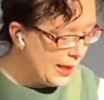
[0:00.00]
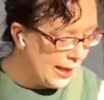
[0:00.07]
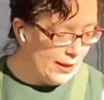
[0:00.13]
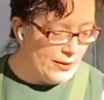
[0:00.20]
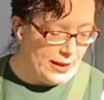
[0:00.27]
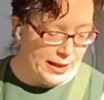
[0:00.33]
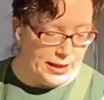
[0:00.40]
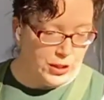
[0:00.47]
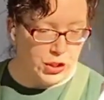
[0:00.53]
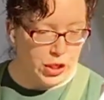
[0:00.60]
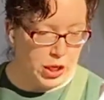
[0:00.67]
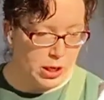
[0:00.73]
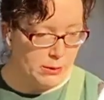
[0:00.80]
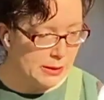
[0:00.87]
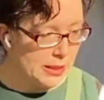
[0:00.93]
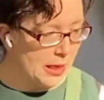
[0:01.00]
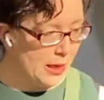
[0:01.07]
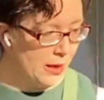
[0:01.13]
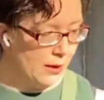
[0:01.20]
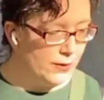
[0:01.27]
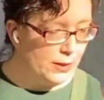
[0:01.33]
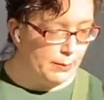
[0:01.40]
And then in terms
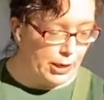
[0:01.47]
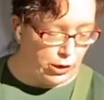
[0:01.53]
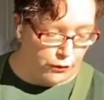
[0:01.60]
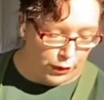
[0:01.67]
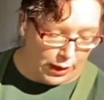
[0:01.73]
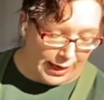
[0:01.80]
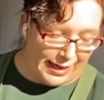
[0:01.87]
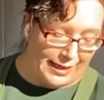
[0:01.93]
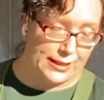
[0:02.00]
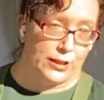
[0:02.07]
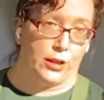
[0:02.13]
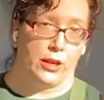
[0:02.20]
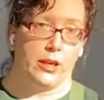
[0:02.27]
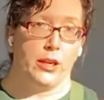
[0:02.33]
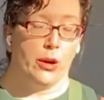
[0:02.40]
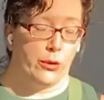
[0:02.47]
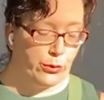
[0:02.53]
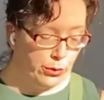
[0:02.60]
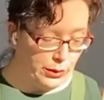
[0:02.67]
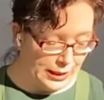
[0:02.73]
of tomato varieties that are going to go through